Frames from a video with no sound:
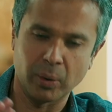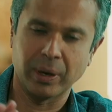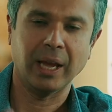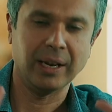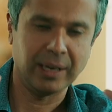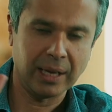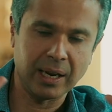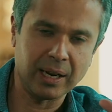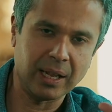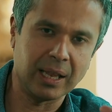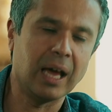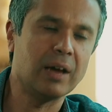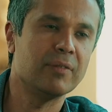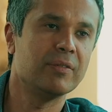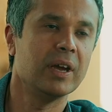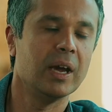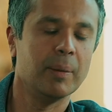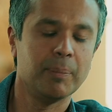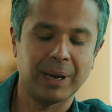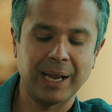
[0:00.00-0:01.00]
Okay, dad, I'll have
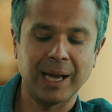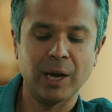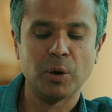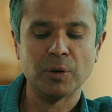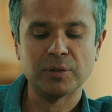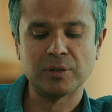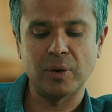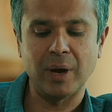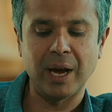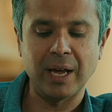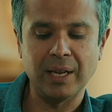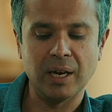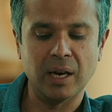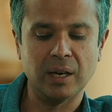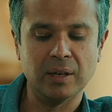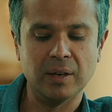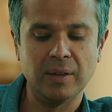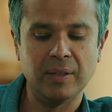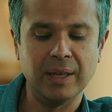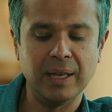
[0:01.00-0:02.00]
it. But I also had it
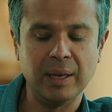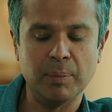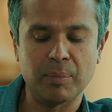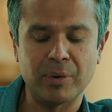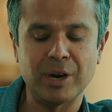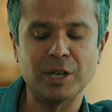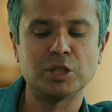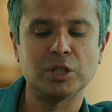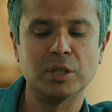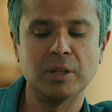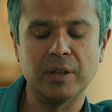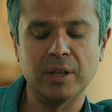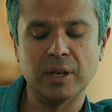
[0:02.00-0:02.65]
under the impression